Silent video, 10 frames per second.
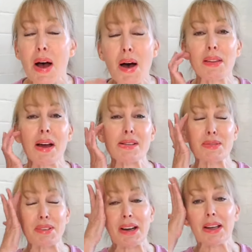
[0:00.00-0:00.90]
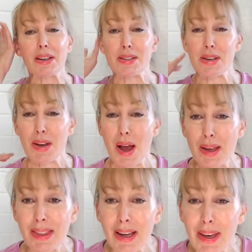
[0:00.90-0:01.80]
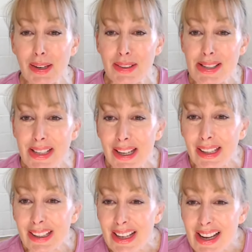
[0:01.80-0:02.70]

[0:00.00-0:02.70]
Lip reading: Oh, that's really good to know. Thank you, Chrissy.